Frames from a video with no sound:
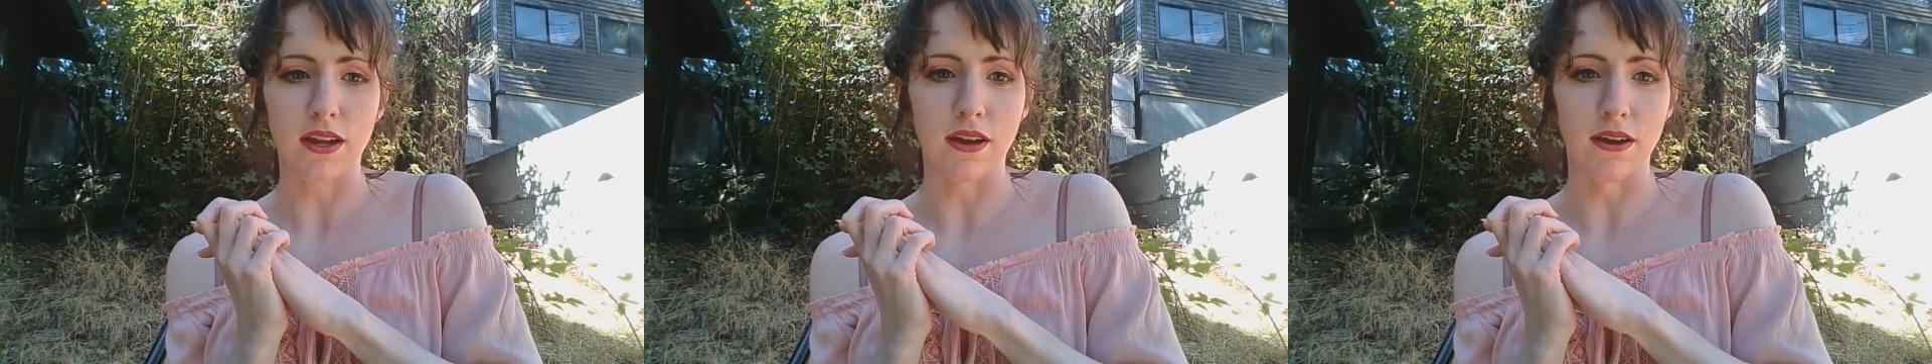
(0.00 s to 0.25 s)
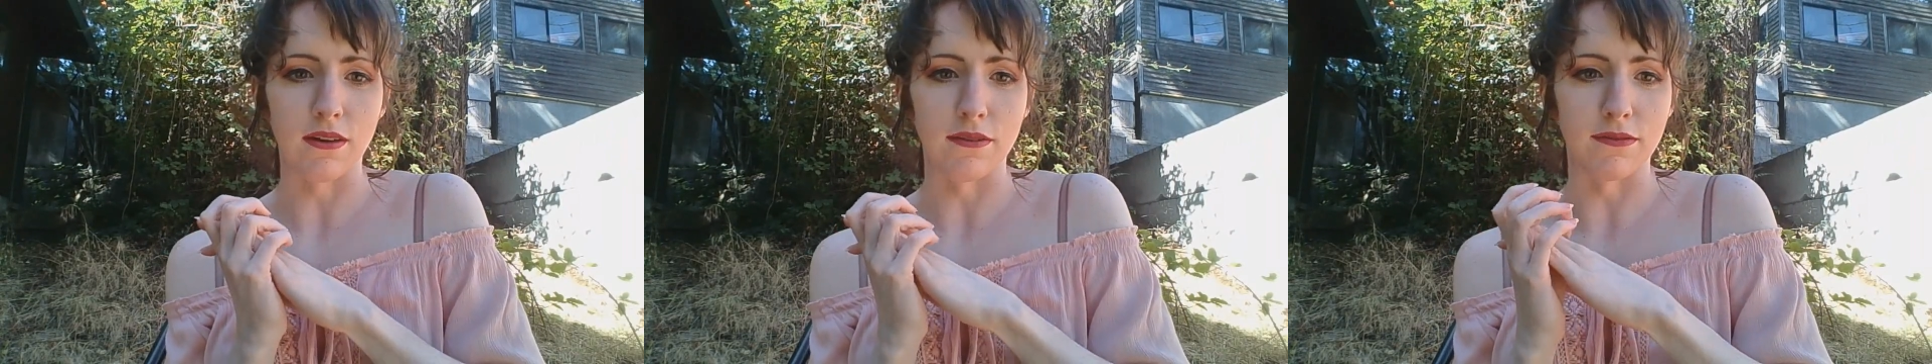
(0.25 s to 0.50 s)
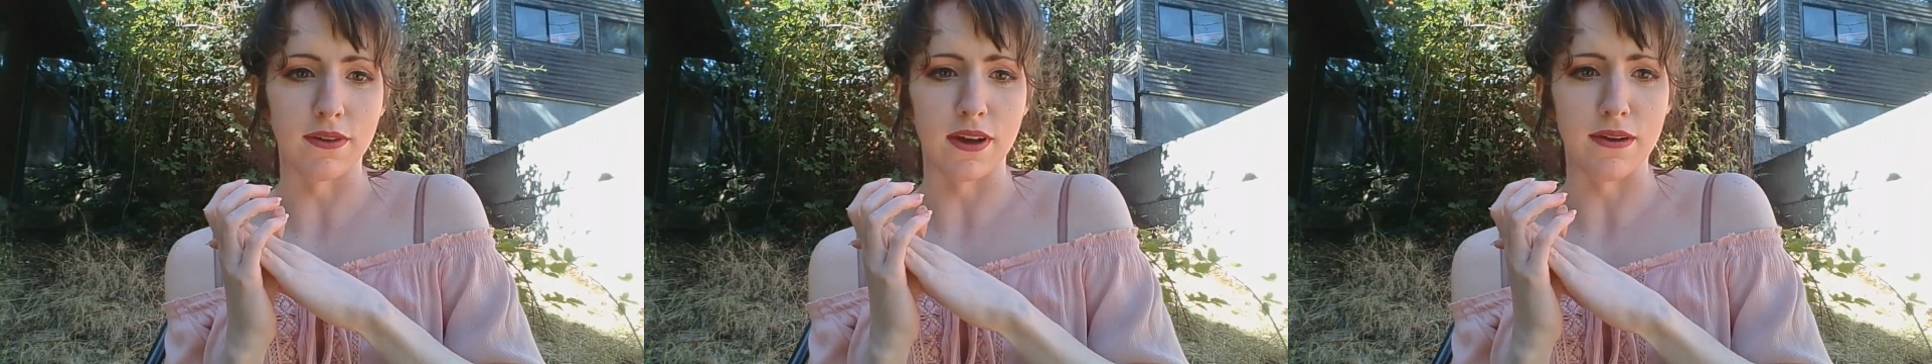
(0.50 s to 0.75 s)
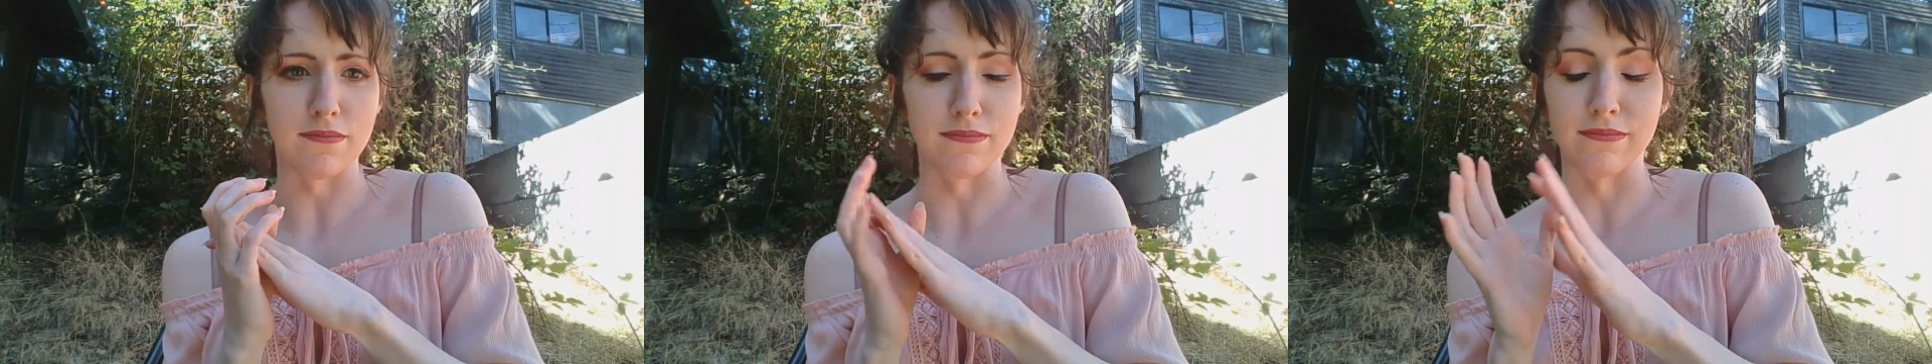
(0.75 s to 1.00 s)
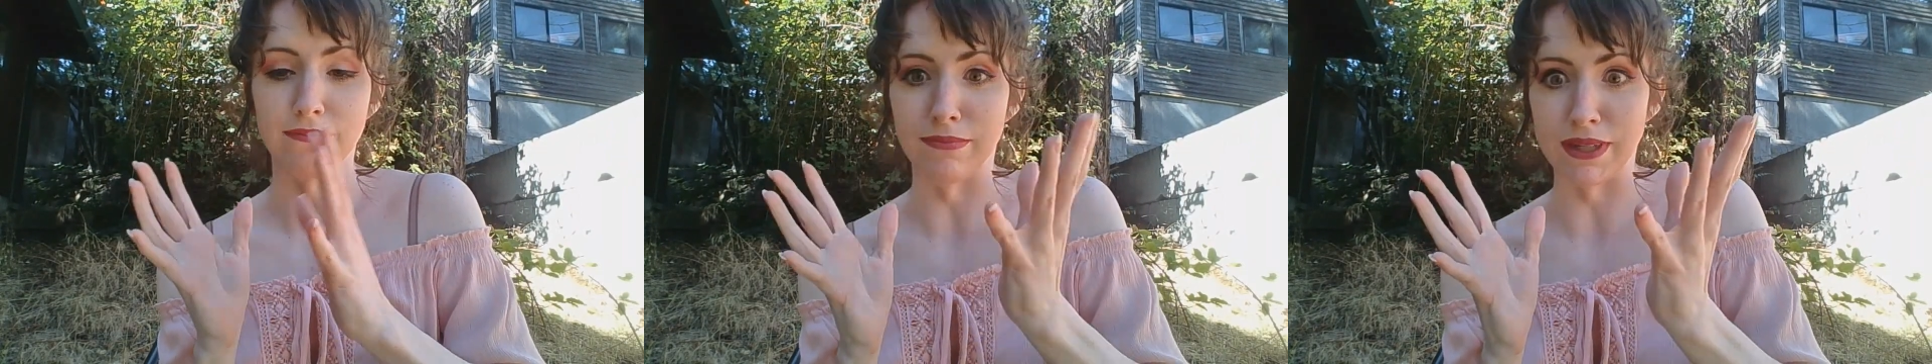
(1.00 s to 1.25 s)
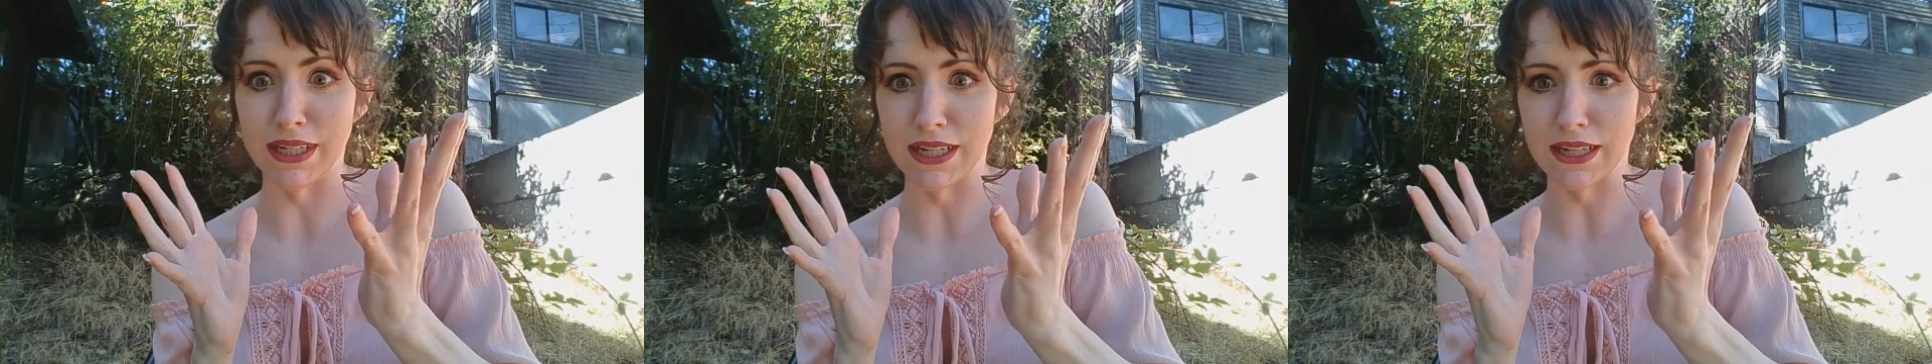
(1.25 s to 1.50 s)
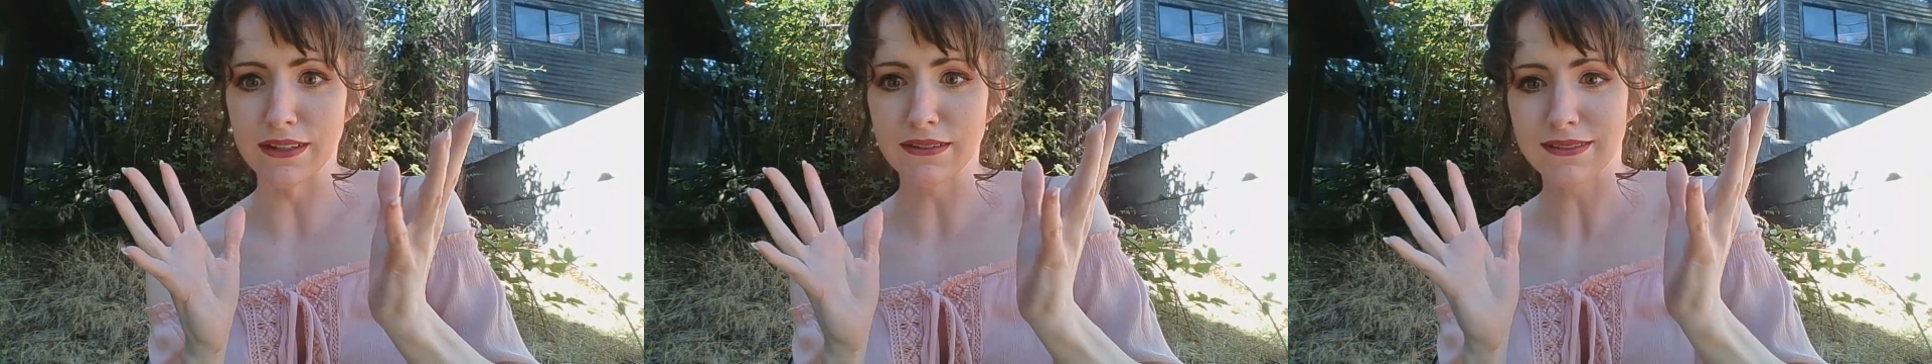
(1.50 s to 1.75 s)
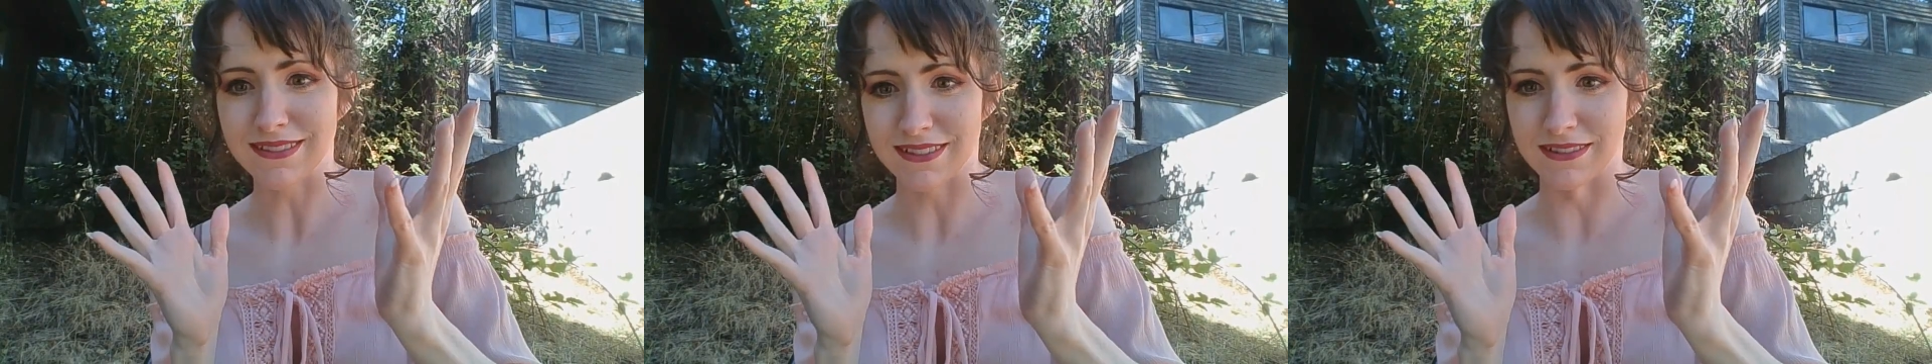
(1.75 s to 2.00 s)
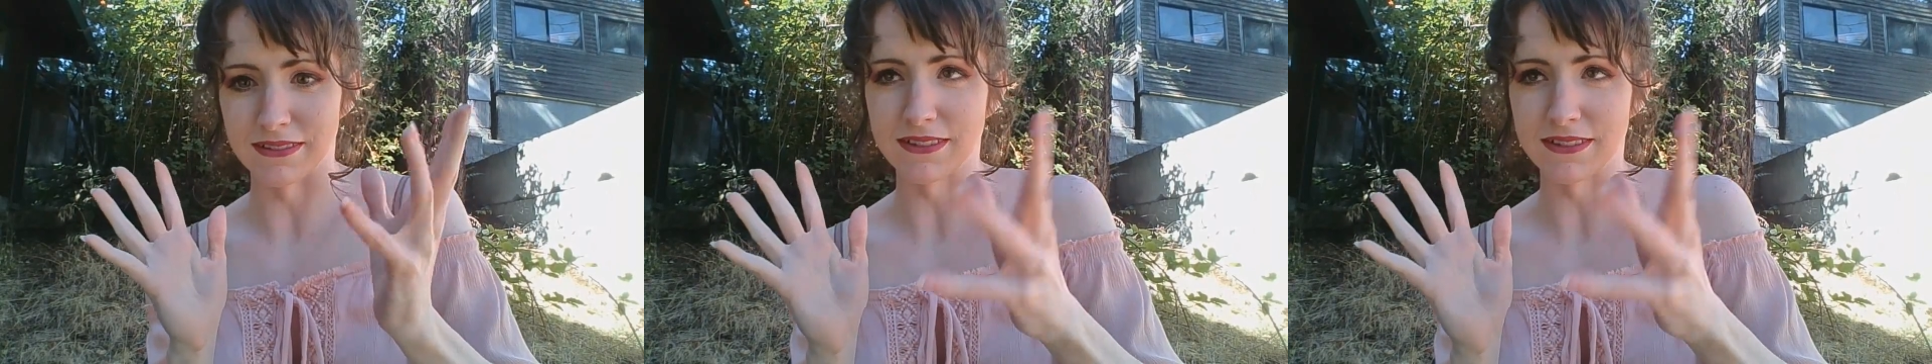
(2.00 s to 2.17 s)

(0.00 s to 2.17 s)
of meaning, or